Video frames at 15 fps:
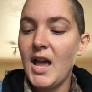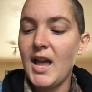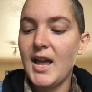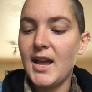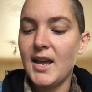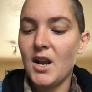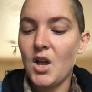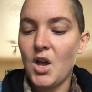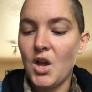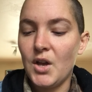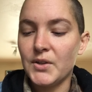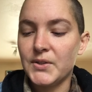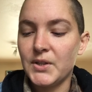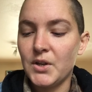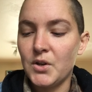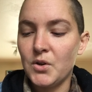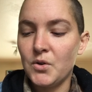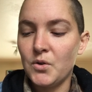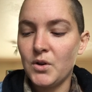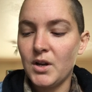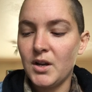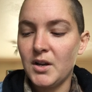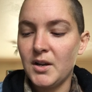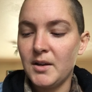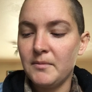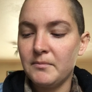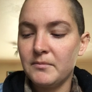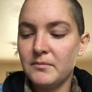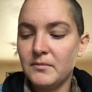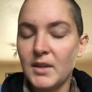and also
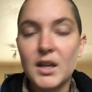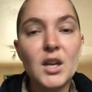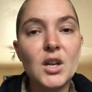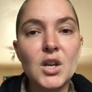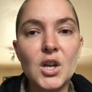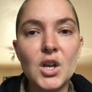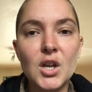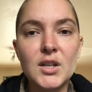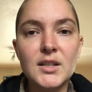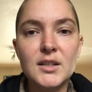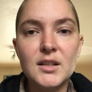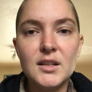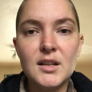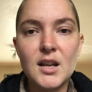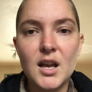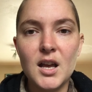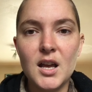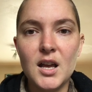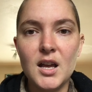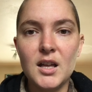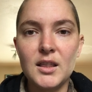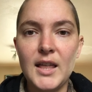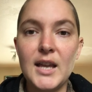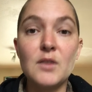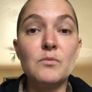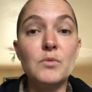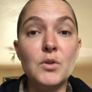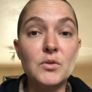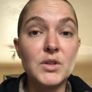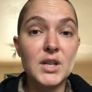like a good like
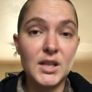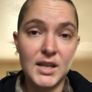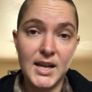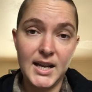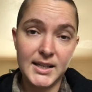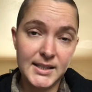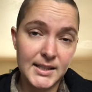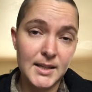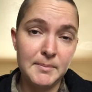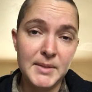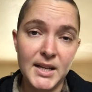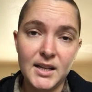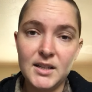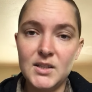wound cleaning styptic.